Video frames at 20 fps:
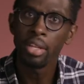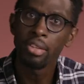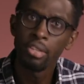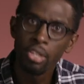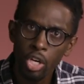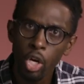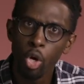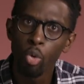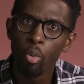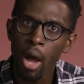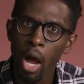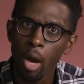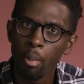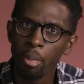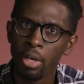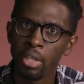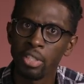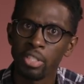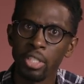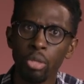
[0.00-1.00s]
It took a while
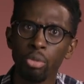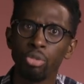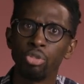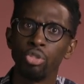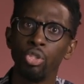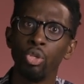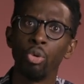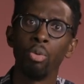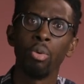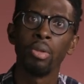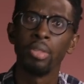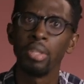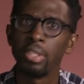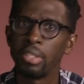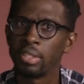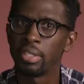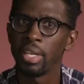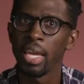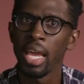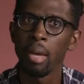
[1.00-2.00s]
because it was during the
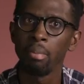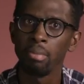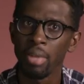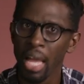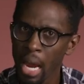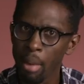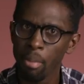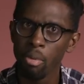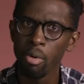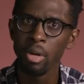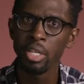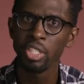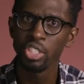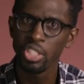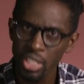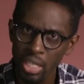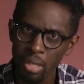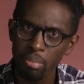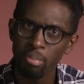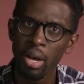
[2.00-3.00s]
Sam Library
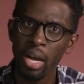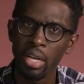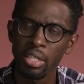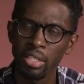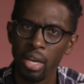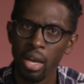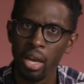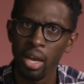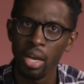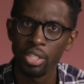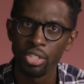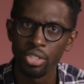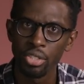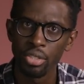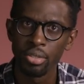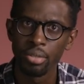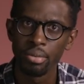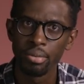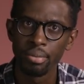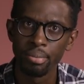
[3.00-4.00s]
shit
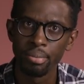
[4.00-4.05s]
montage.